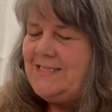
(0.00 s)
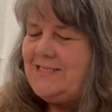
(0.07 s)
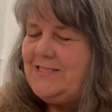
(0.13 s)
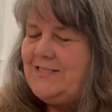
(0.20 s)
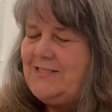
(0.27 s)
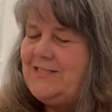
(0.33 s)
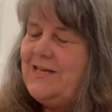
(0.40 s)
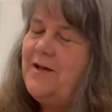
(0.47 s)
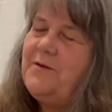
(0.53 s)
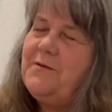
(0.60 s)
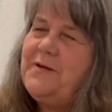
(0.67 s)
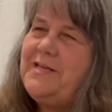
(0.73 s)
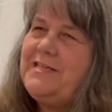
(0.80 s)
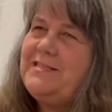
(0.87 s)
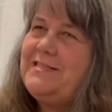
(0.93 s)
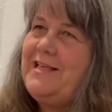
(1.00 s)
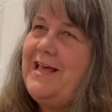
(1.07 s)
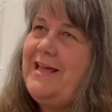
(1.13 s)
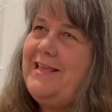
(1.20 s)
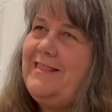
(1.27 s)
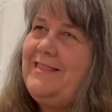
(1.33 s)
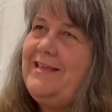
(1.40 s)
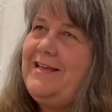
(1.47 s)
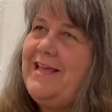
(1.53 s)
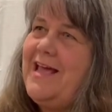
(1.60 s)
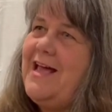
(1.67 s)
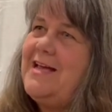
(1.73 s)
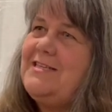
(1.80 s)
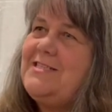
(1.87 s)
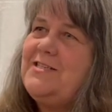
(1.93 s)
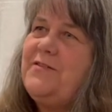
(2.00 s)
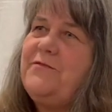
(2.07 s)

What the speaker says: So is that the kind